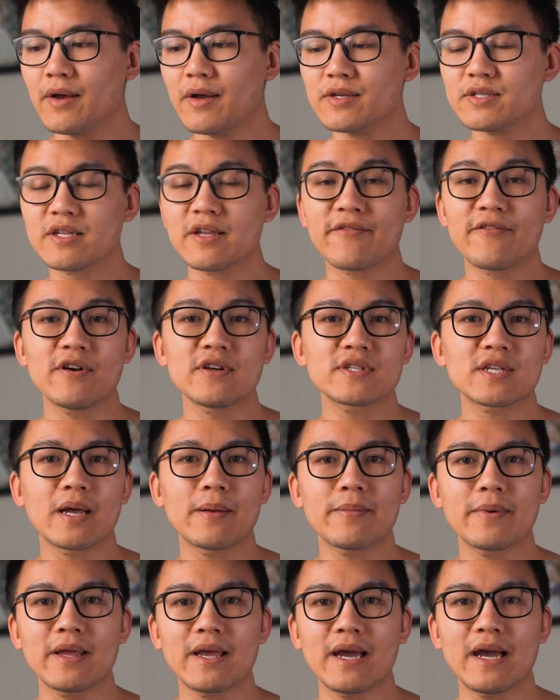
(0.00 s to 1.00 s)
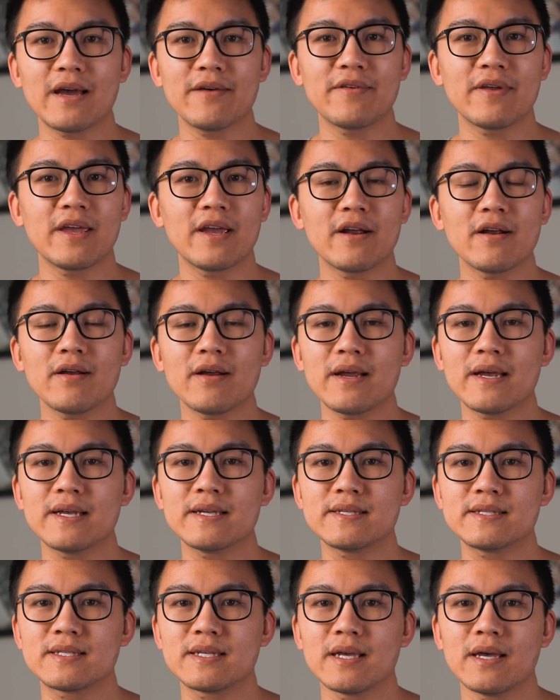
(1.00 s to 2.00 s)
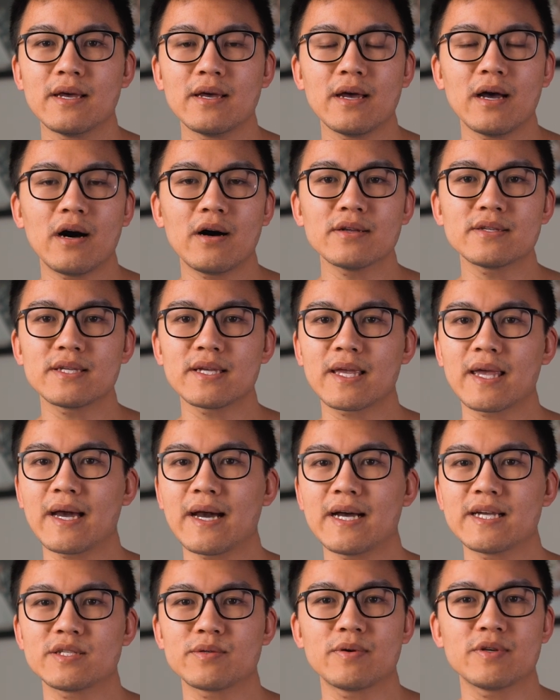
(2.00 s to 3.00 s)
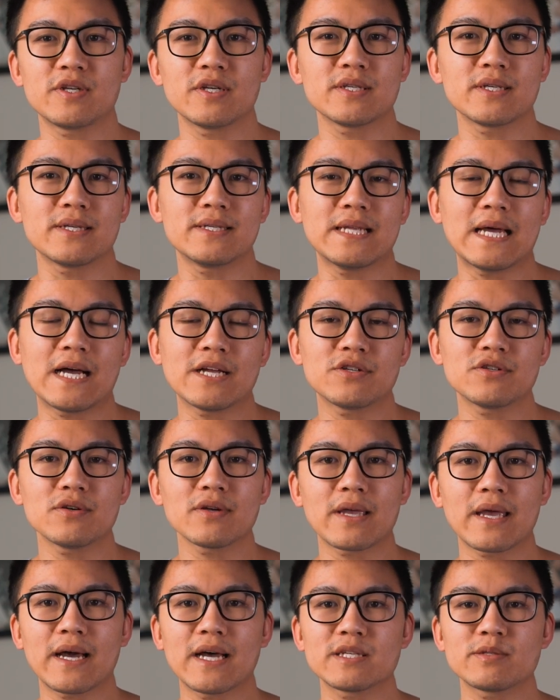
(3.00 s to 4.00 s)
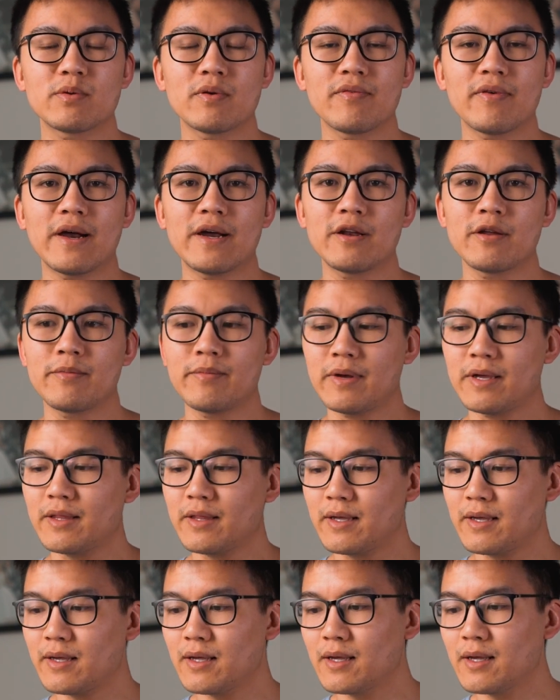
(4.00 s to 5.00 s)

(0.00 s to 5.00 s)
So the first company I have here is ALTA Gas, which is a natural gas provider mainly.